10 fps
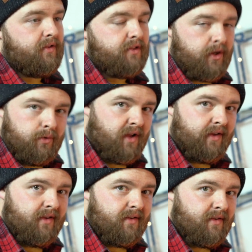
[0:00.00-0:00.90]
Low
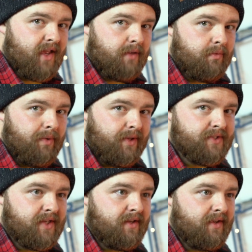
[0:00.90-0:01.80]
light
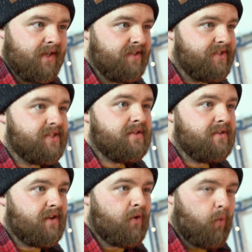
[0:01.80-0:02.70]
capability is
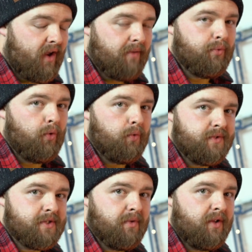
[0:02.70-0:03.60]
quite important
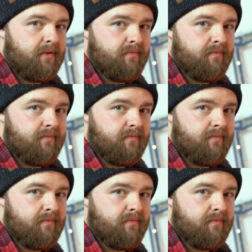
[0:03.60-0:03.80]
to me.